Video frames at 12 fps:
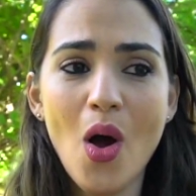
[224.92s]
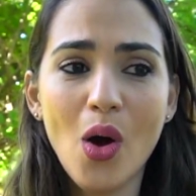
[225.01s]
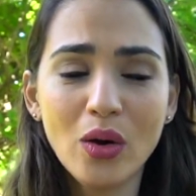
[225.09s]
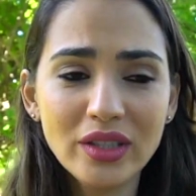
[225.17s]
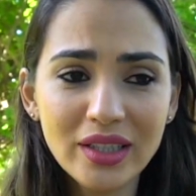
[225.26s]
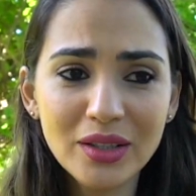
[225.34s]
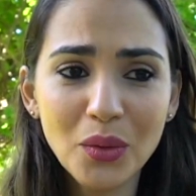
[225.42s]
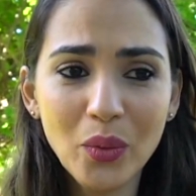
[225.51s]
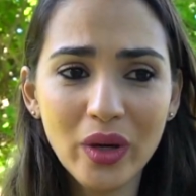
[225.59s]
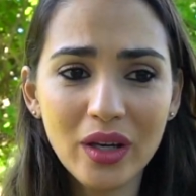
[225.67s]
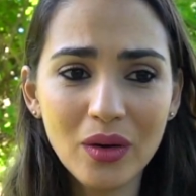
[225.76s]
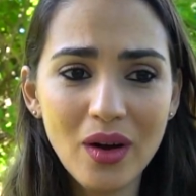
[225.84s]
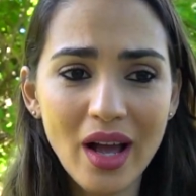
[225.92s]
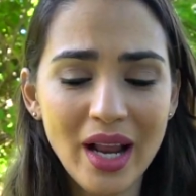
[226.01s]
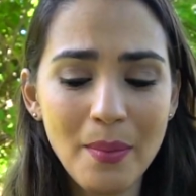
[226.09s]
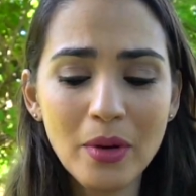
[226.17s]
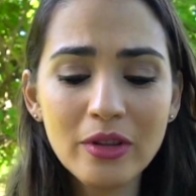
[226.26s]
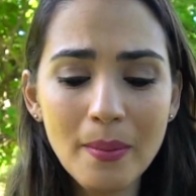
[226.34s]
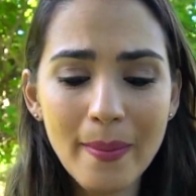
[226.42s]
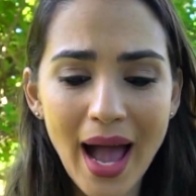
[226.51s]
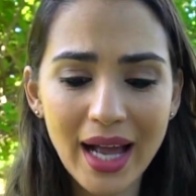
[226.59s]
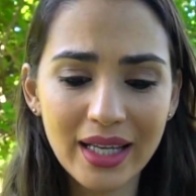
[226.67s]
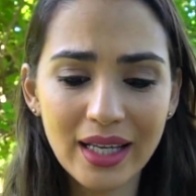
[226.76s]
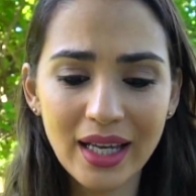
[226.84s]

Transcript: holding the wheel and I put the bag